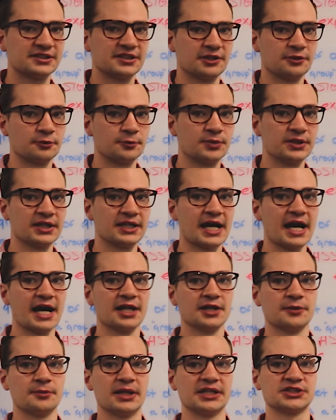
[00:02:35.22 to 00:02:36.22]
case it would
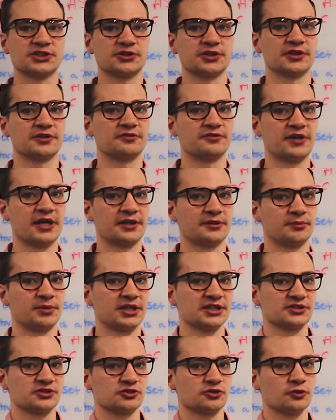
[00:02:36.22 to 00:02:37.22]
be an elementary
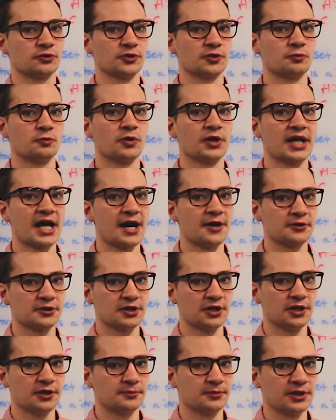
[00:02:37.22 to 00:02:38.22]
event because there's only one
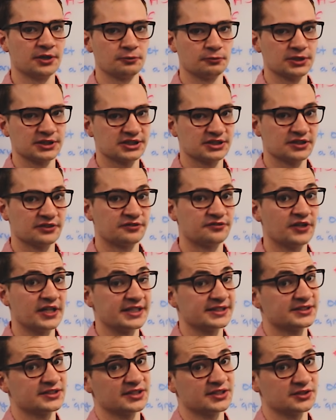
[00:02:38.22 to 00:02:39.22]
outcome in which
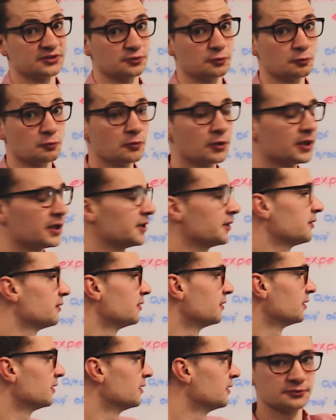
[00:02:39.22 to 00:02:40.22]
the face is
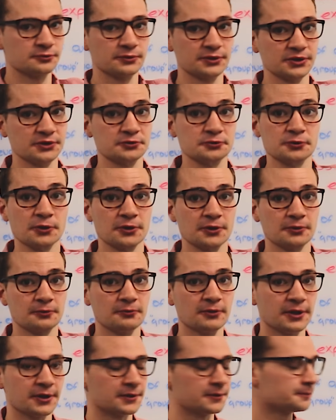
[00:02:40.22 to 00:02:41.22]
1, and that is when you
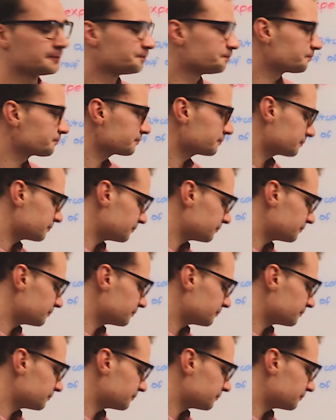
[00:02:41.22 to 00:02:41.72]
roll a 1.